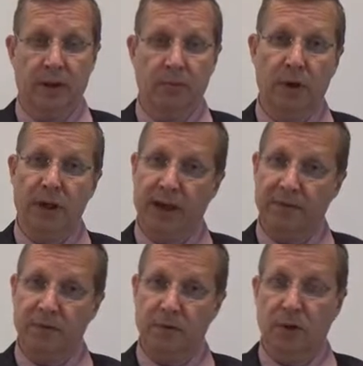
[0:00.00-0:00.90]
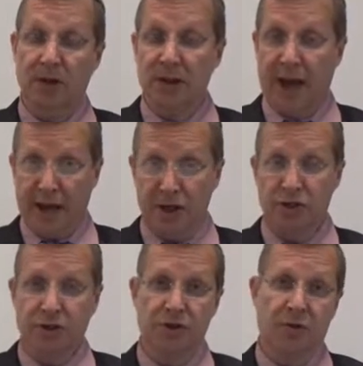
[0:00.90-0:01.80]
then we have to
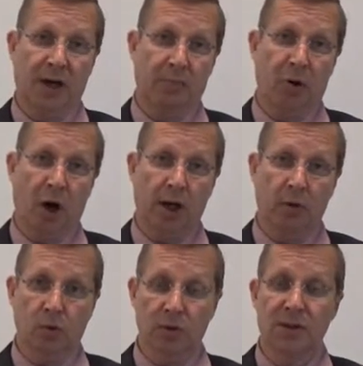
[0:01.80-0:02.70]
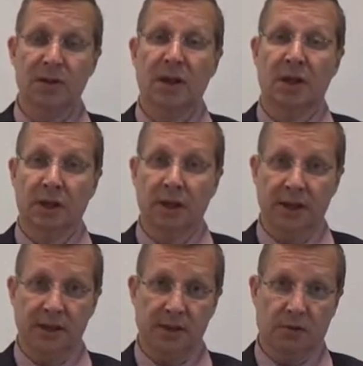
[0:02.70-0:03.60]
attach the strata bylaws in the
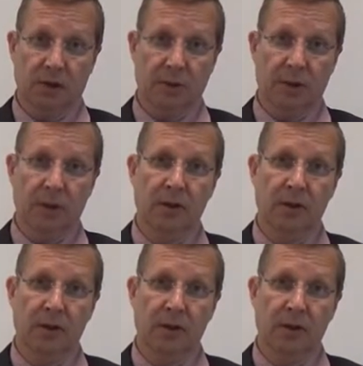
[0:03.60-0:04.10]
lease agreement,